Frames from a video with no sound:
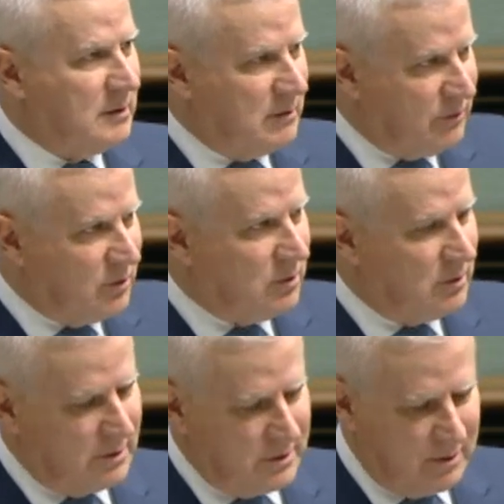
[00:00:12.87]
for
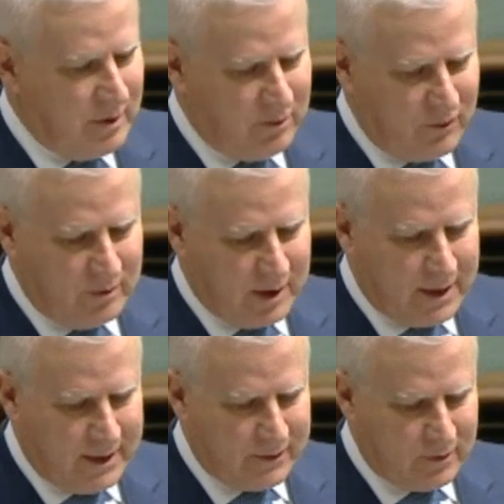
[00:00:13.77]
the member for
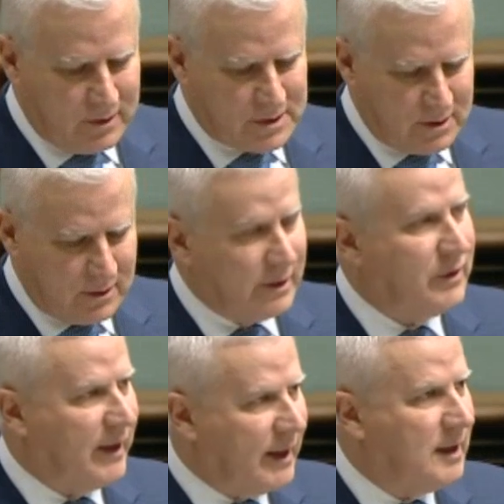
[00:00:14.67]
Macarthur and certainly
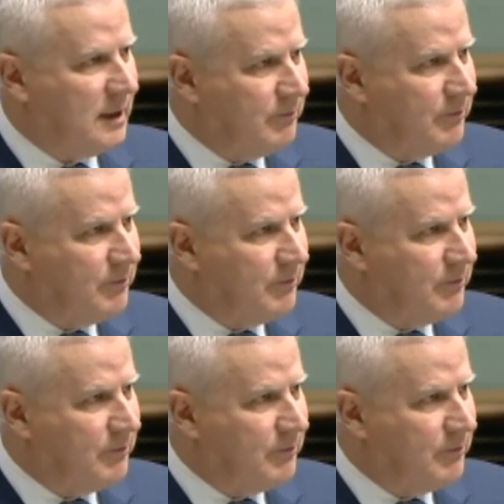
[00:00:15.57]
thank him